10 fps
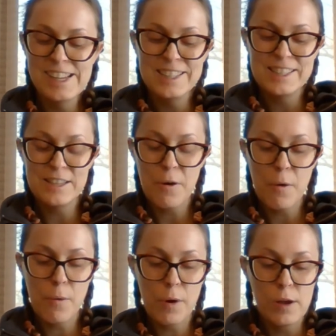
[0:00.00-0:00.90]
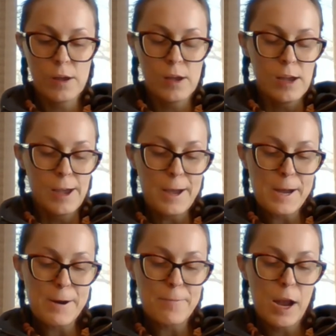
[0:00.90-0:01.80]
So
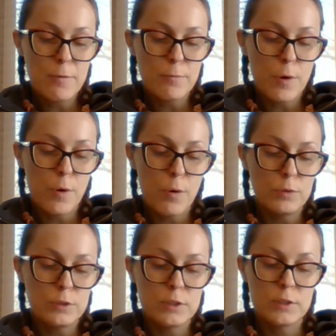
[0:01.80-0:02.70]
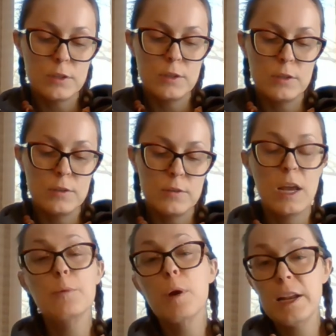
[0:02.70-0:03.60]
I wrote,
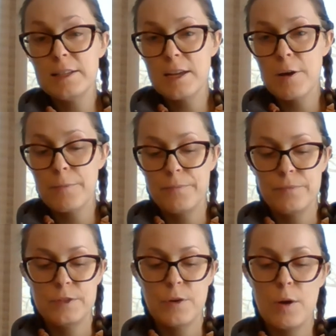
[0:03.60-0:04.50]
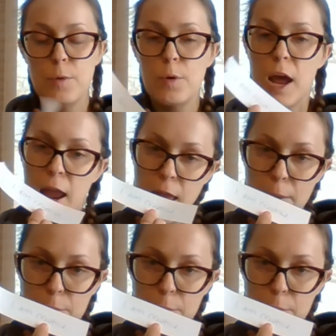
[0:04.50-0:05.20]
and write it down. So I wrote, I am